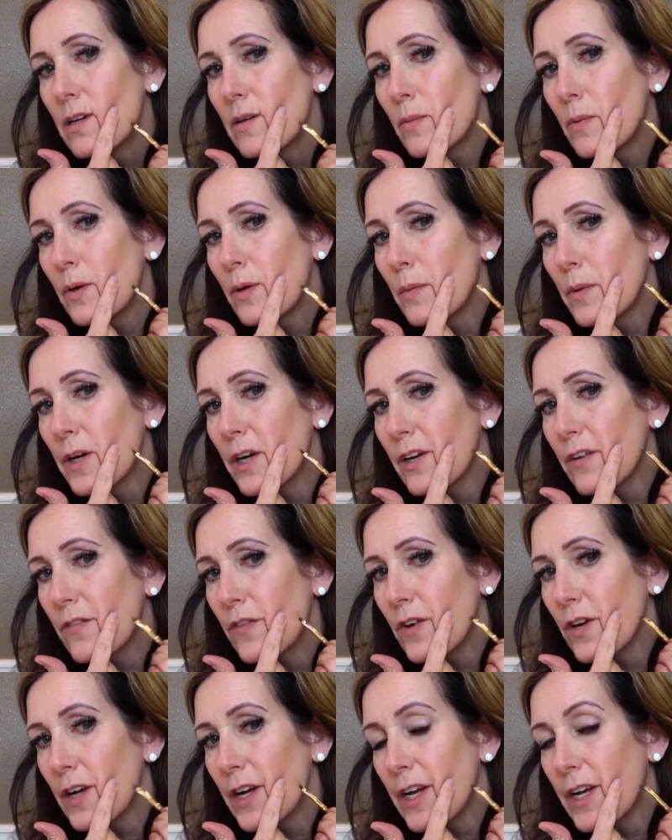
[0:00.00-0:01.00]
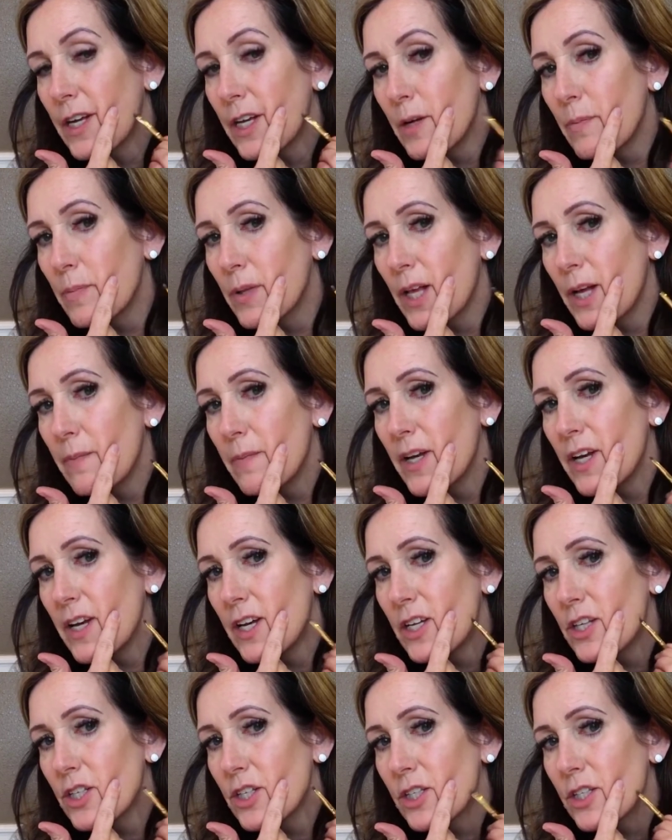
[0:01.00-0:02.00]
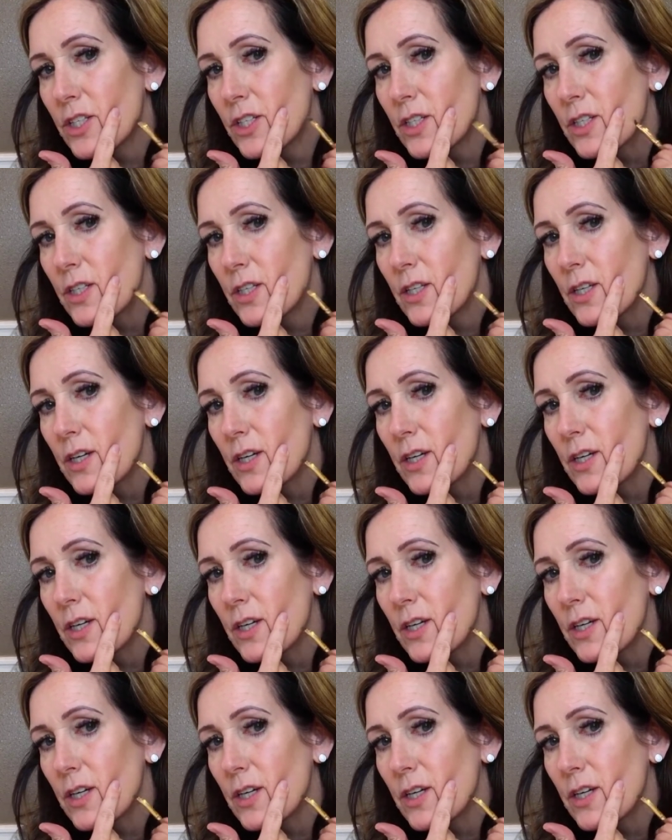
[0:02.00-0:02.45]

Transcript: Will work for any blemish,